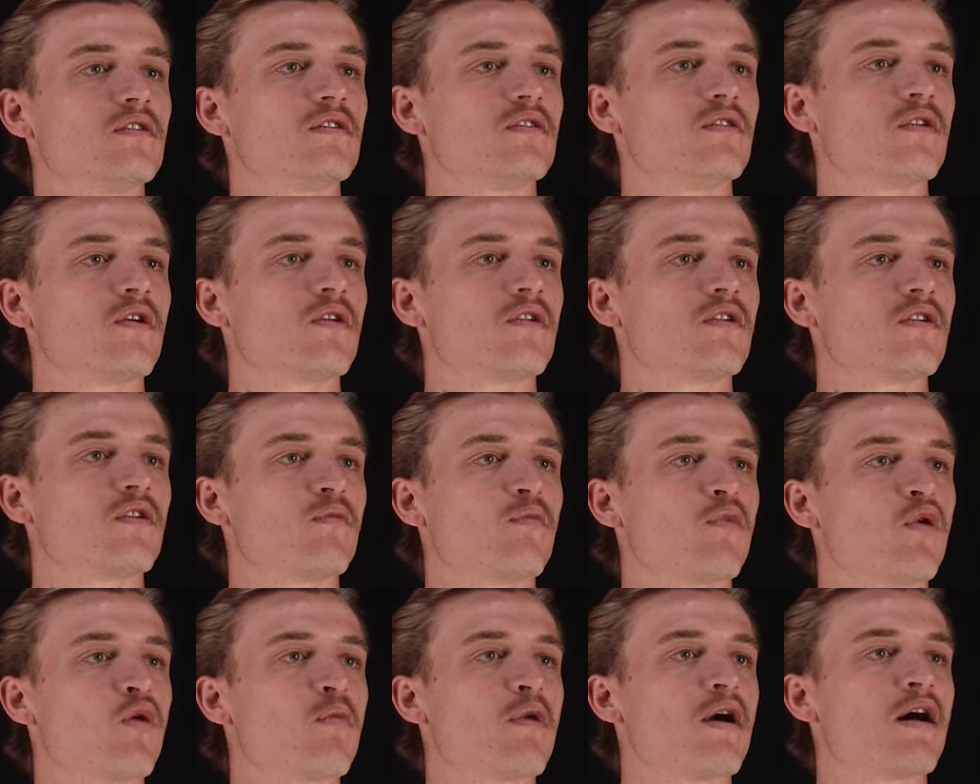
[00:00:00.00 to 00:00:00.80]

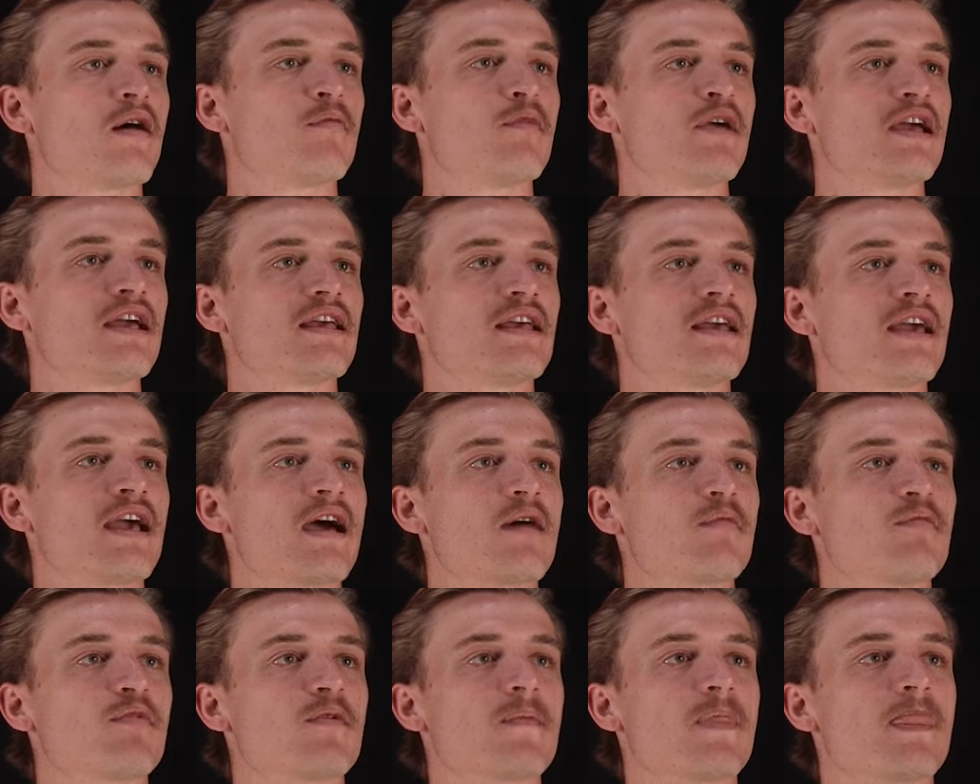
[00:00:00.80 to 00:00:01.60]
your mobile banking
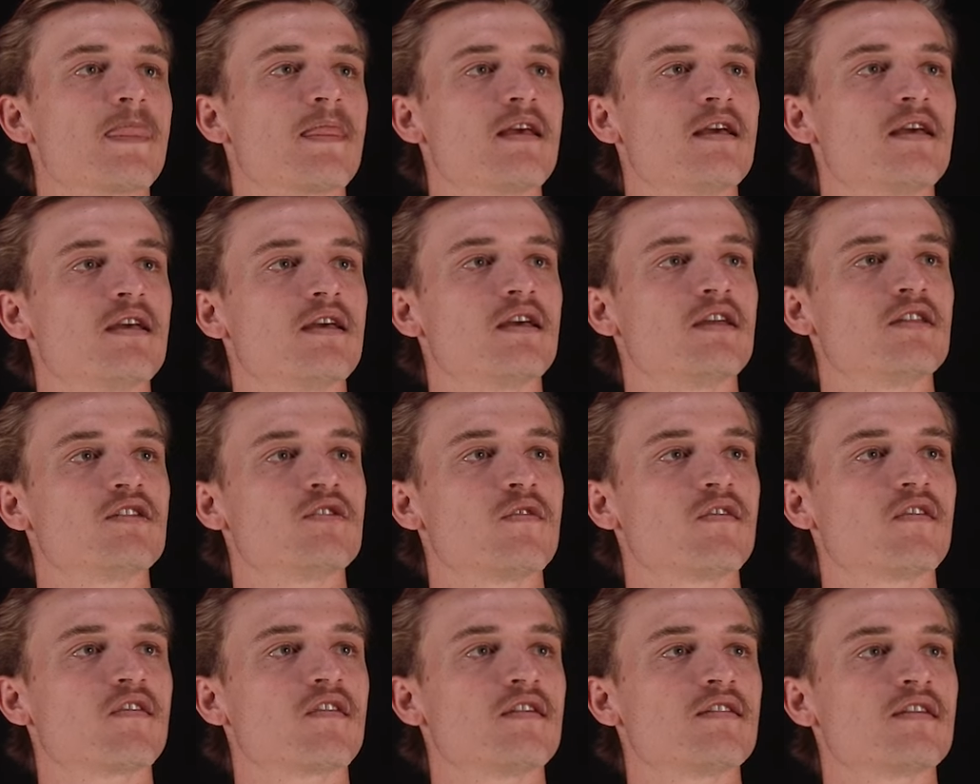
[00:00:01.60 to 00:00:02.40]
app, and
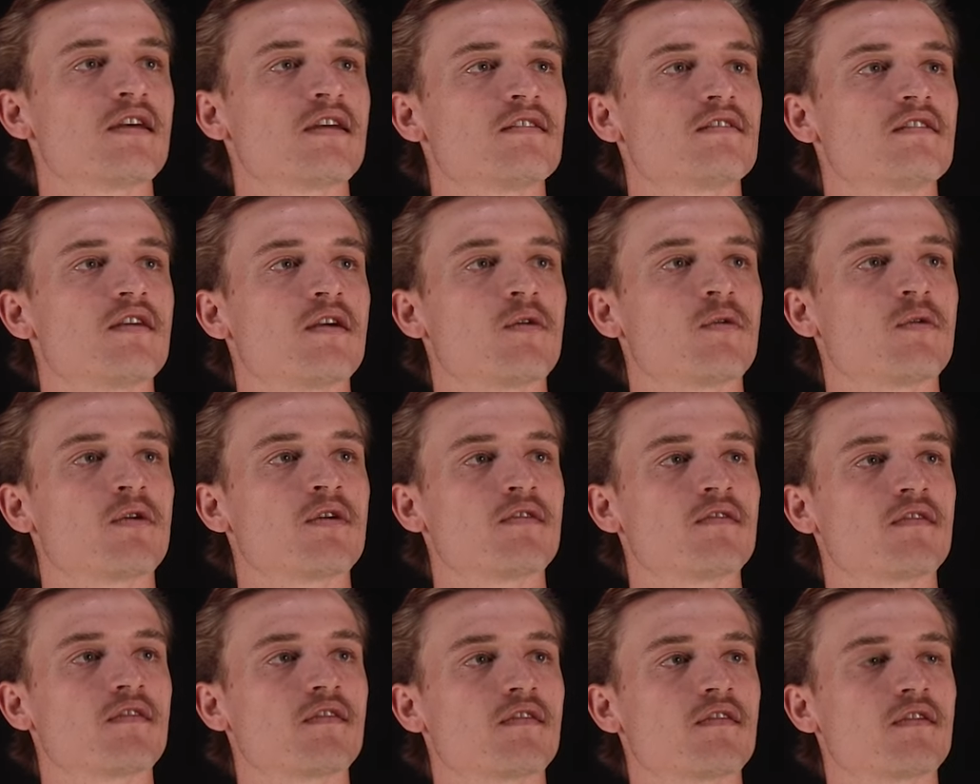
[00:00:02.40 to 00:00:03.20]
you see that there
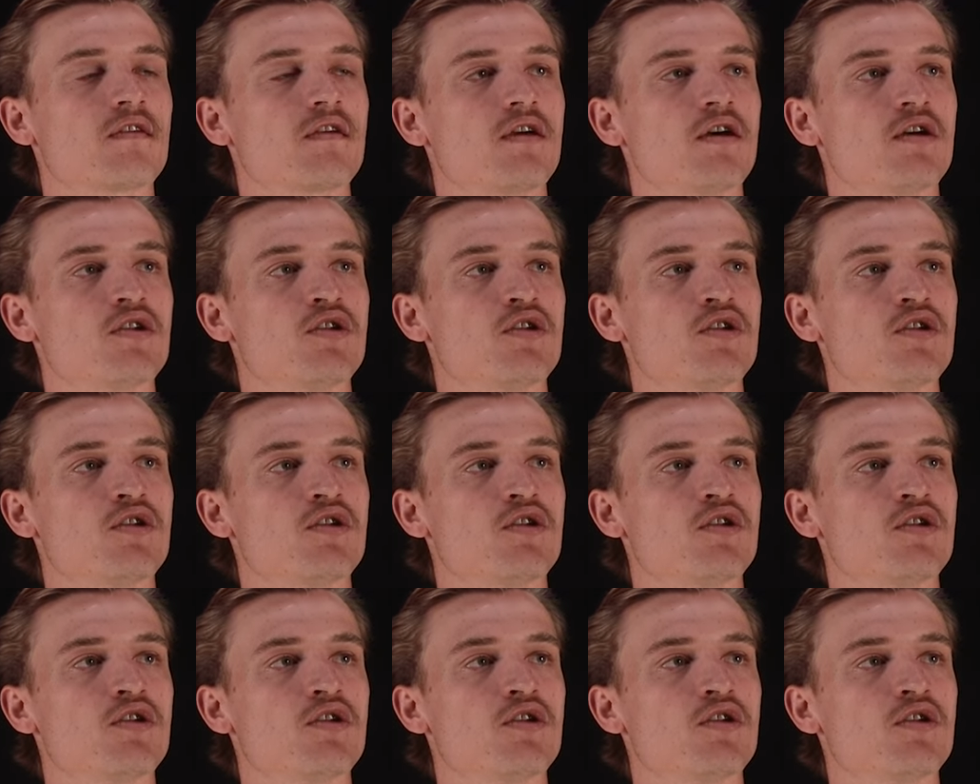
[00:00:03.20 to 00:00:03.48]
was